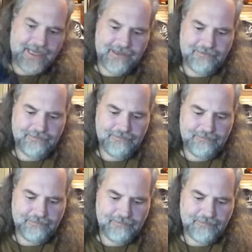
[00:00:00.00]
that.
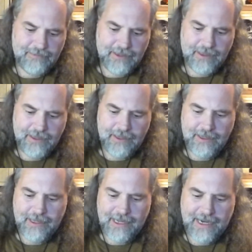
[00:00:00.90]

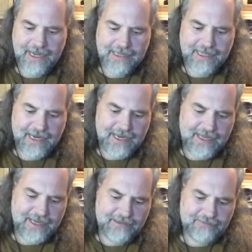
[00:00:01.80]
I like that a
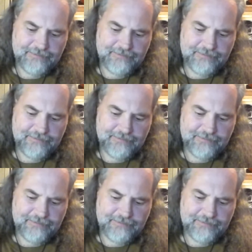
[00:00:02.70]
lot.